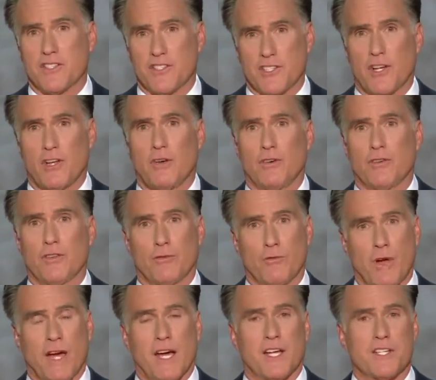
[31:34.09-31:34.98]
to slow
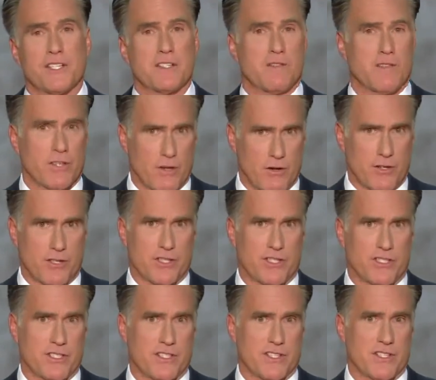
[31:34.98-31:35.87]
the rise of the
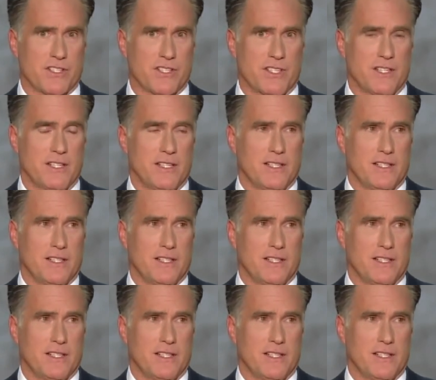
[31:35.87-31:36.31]
oceans.